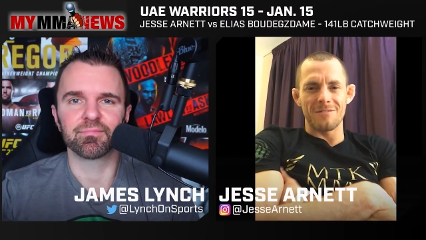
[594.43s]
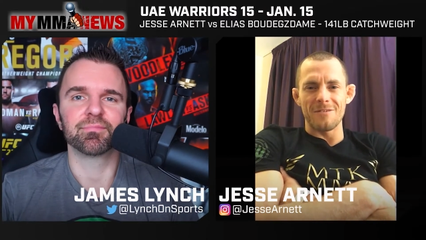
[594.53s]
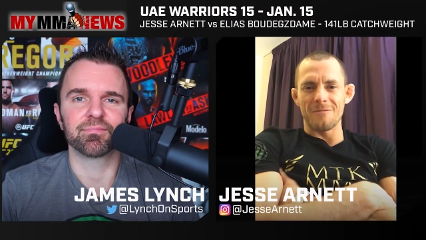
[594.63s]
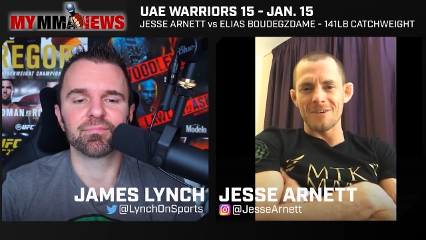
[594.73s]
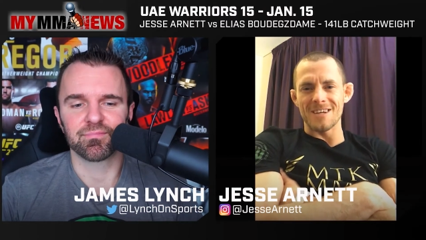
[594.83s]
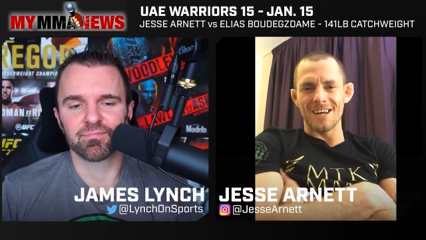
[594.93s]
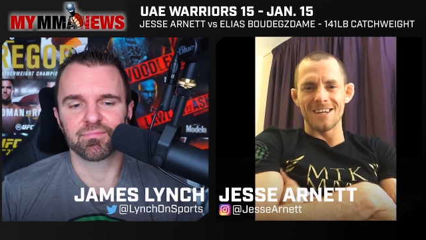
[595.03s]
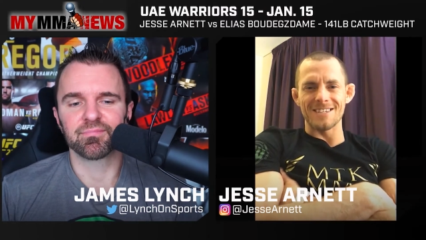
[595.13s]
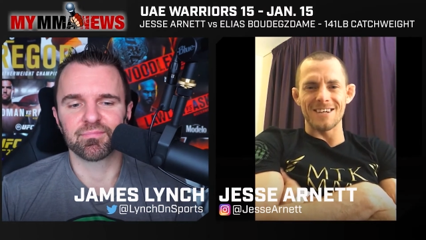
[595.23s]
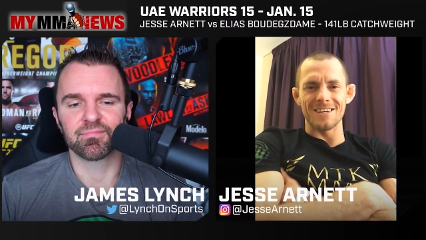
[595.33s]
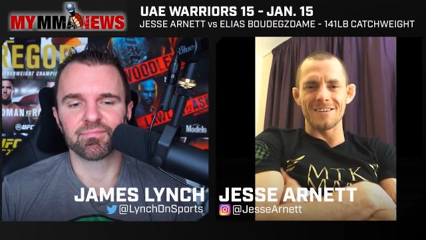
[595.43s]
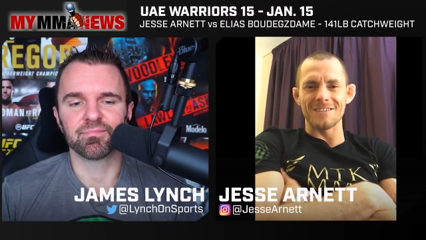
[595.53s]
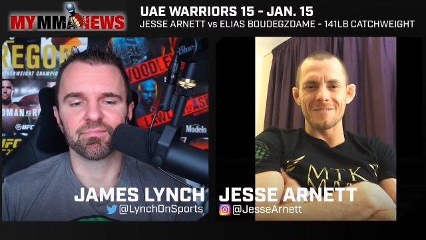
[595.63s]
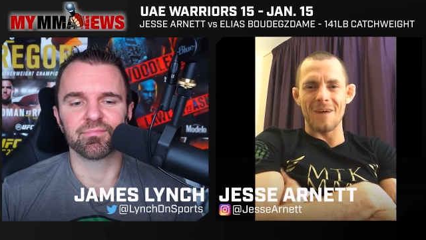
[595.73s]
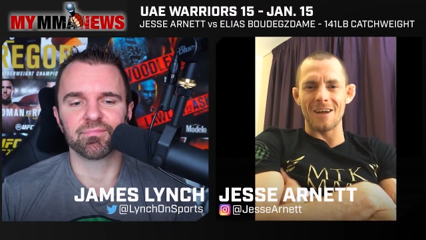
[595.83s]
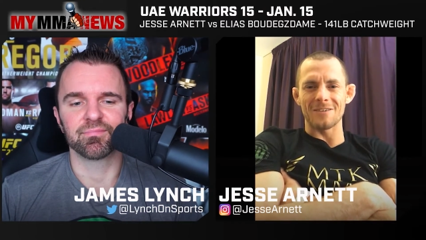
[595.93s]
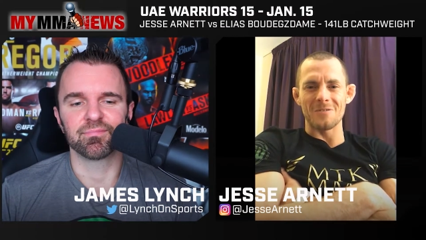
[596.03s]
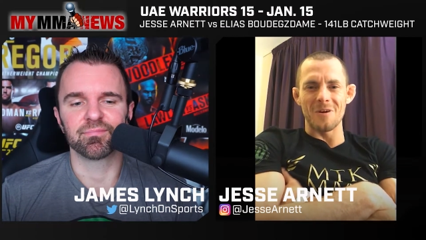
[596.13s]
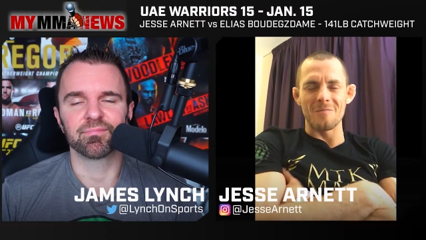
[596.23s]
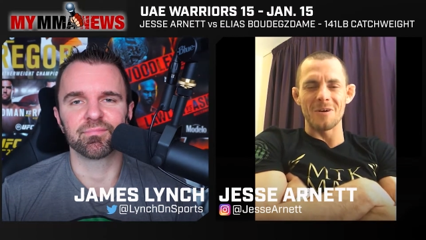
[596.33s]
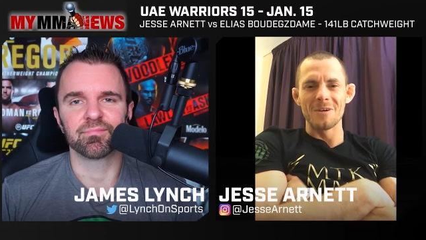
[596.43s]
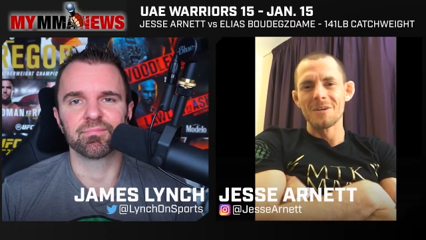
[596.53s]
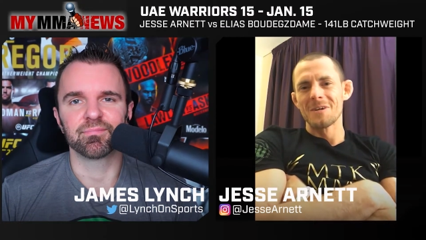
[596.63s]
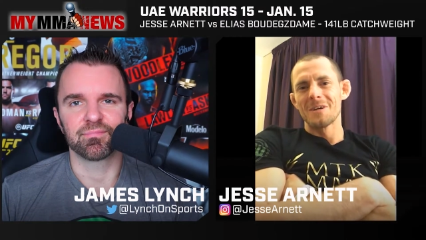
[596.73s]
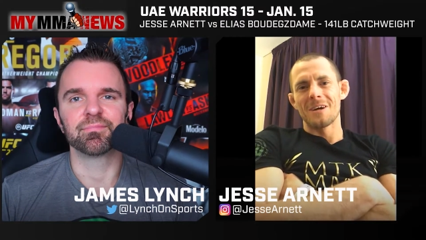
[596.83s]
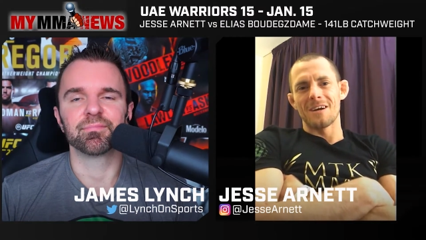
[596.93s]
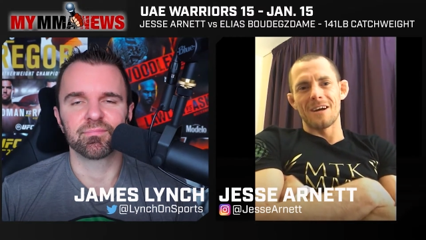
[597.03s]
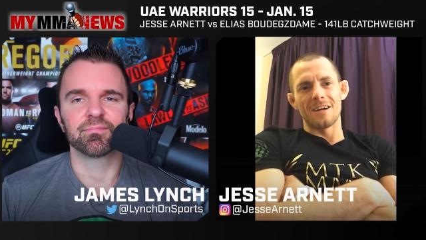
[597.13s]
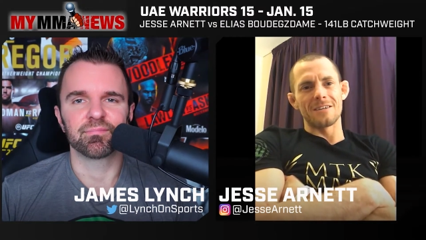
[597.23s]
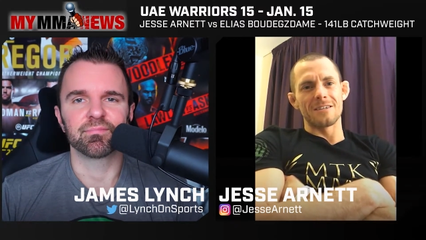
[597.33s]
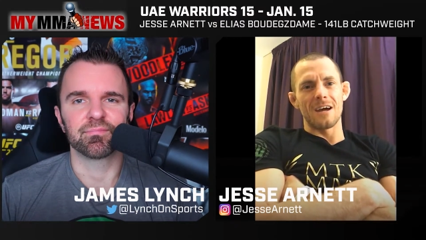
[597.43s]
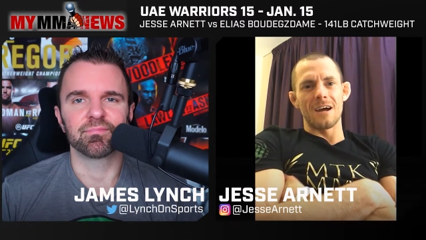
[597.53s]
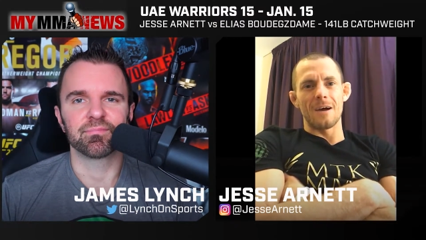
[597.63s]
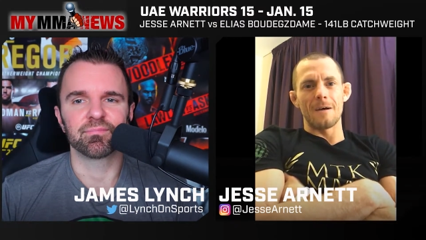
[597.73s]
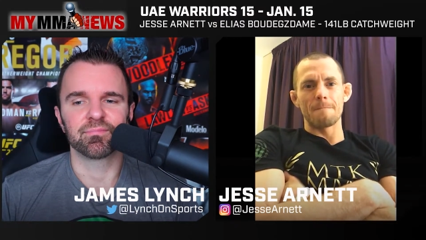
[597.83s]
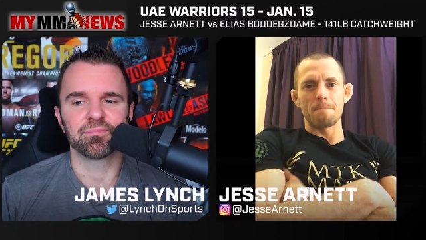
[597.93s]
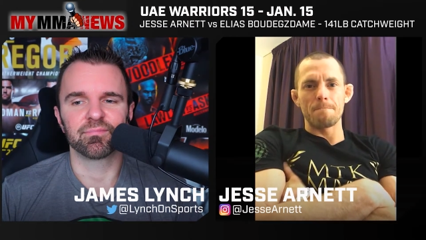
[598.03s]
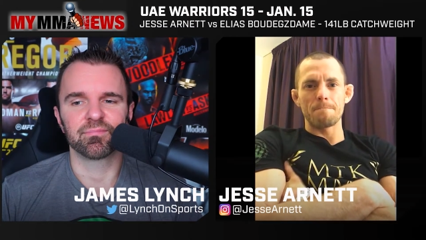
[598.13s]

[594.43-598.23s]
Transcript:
Speaker 1: Three four seconds in, it's back to normal, and uh,